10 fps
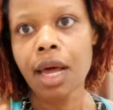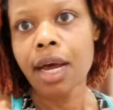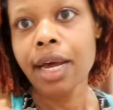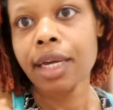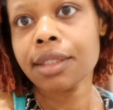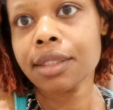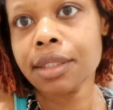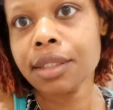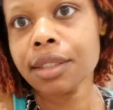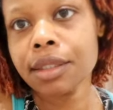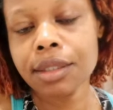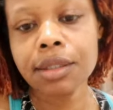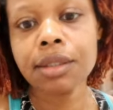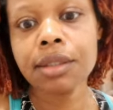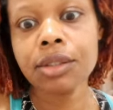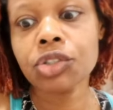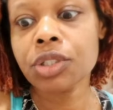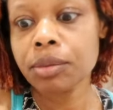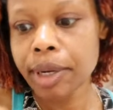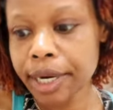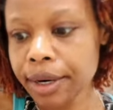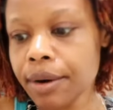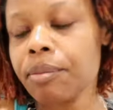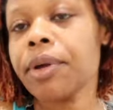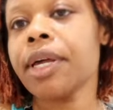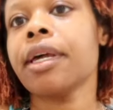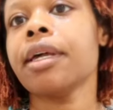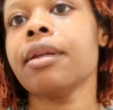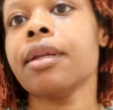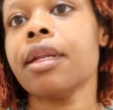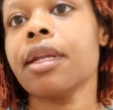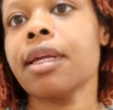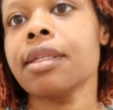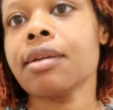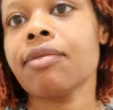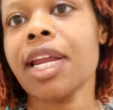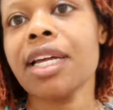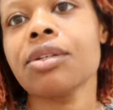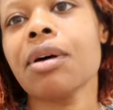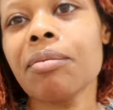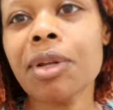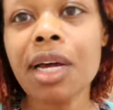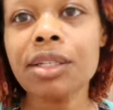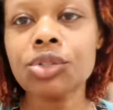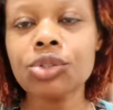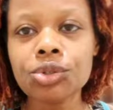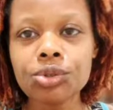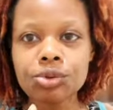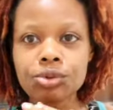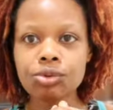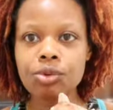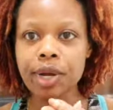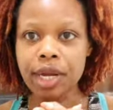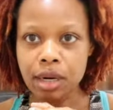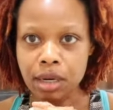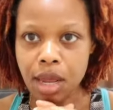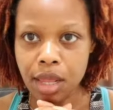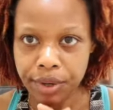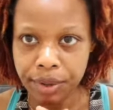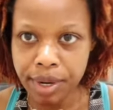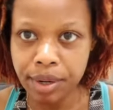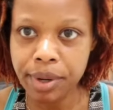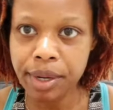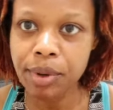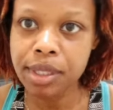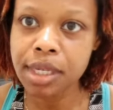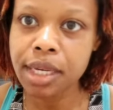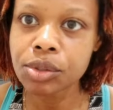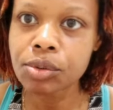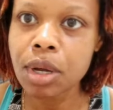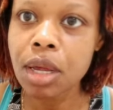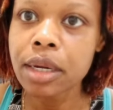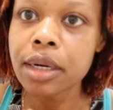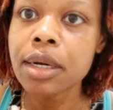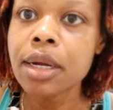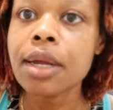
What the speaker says: I had to treat my hair a bit and stuff like that, so I'm not too quick on coloring right away once I do a color,